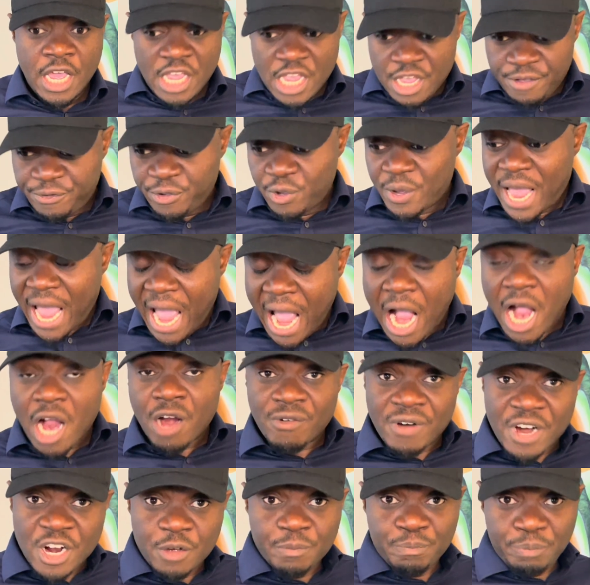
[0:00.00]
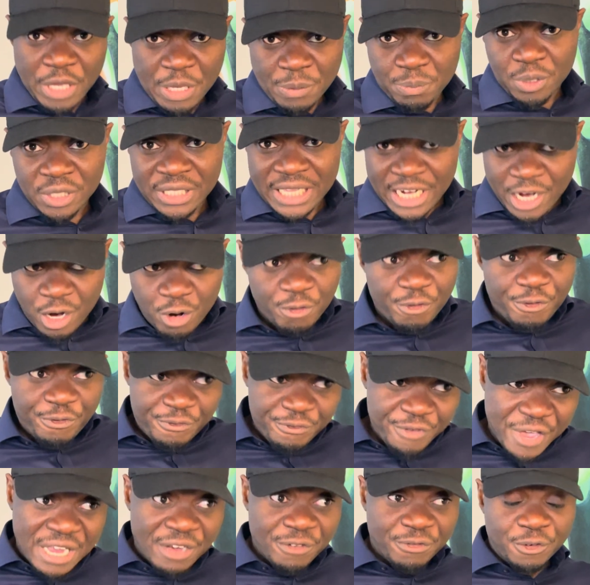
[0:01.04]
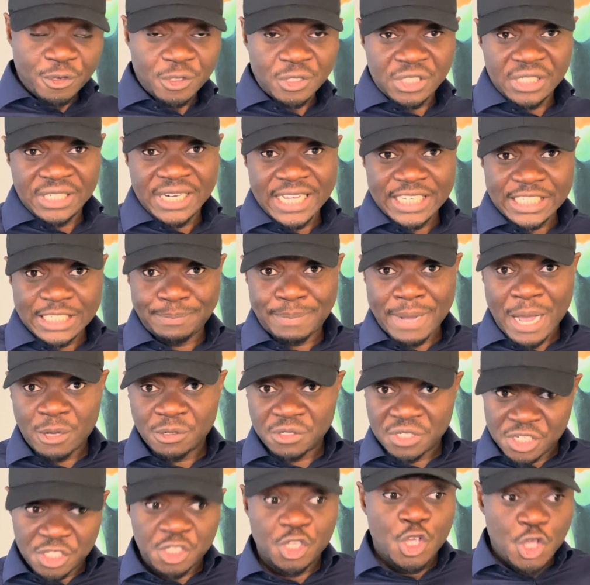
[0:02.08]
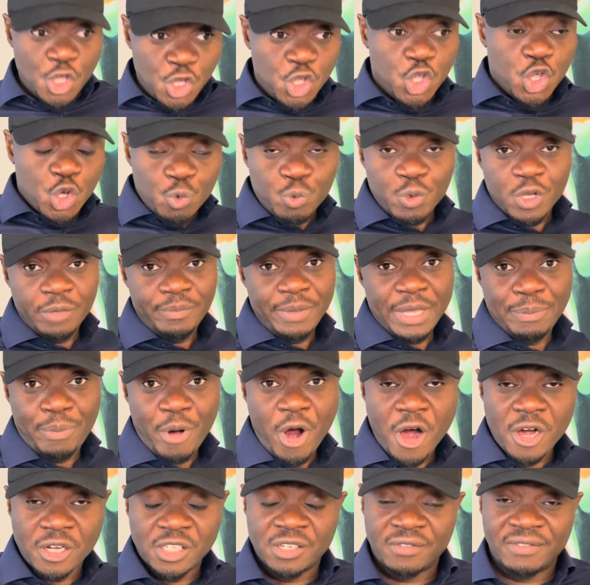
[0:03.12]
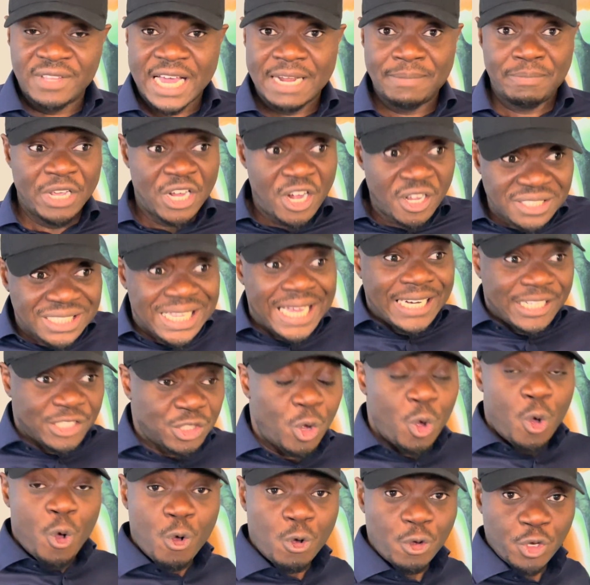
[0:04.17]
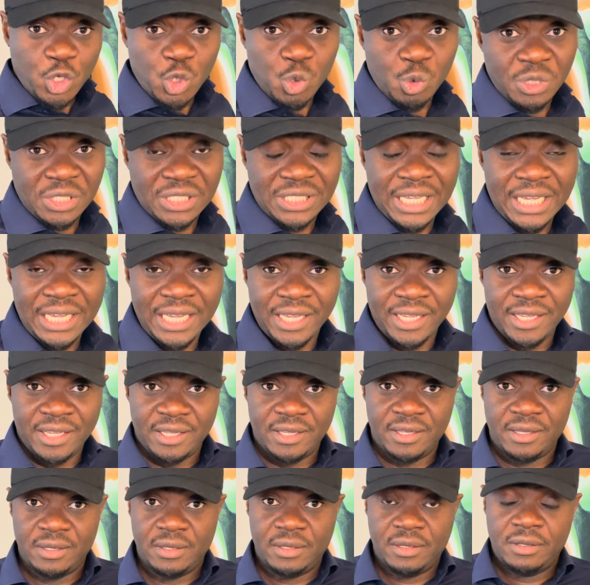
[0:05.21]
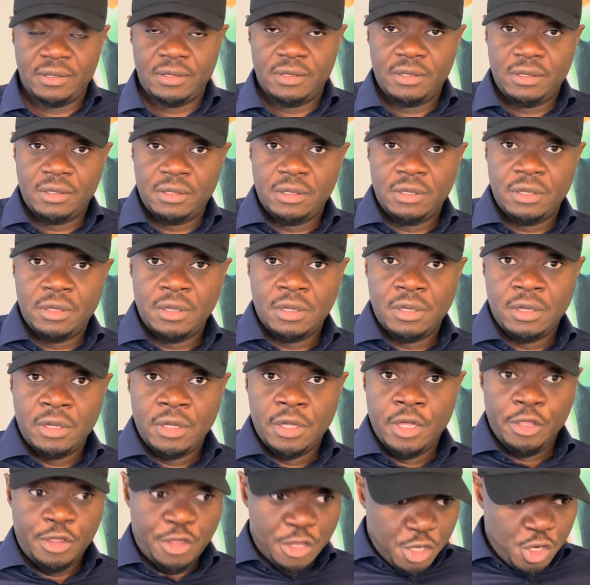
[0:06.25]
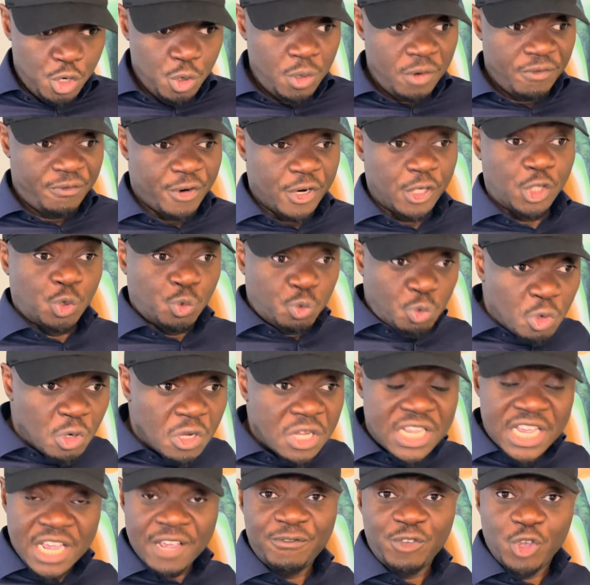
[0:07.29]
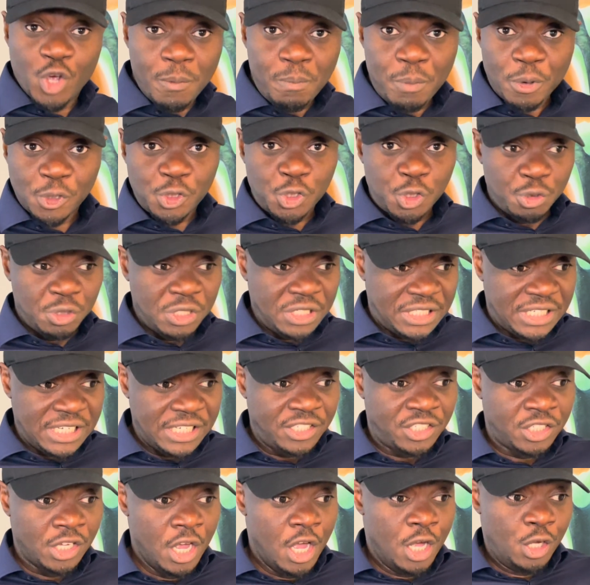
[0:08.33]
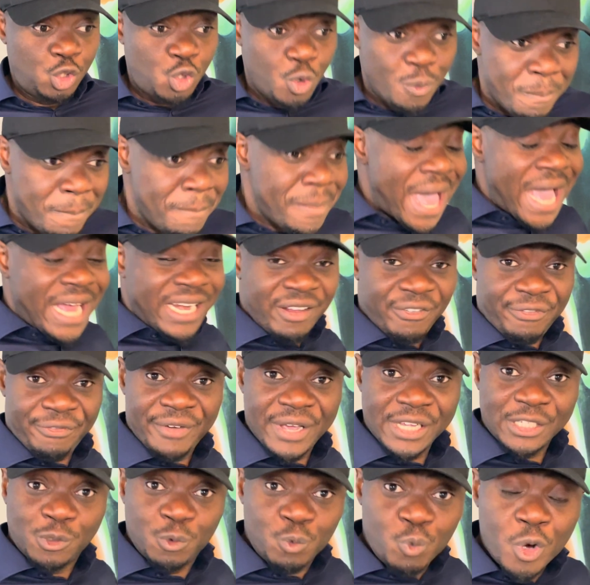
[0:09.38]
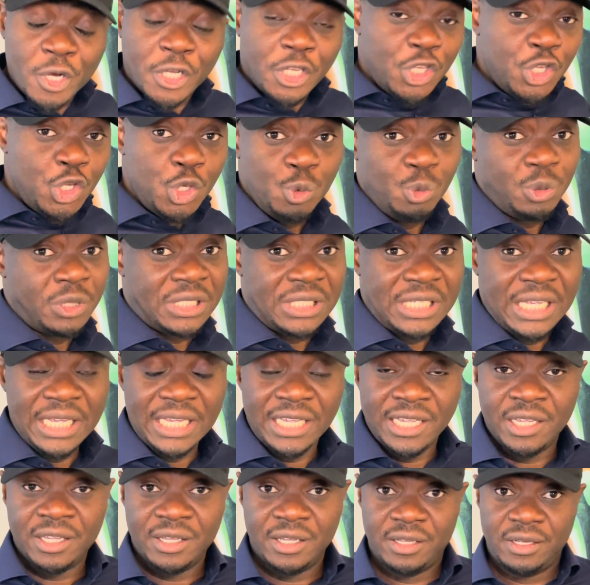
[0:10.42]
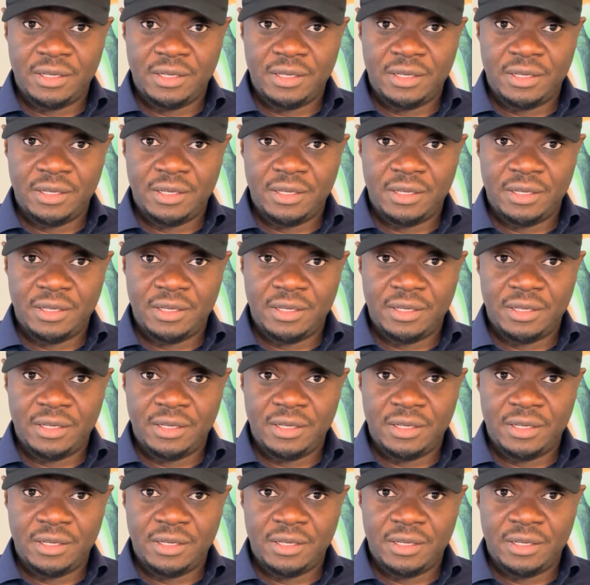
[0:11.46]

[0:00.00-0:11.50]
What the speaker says: If you hang around people that are unfaithful to their spouses, you will be part of that because that is all you see. The universe will give you opportunities to manifest what you see.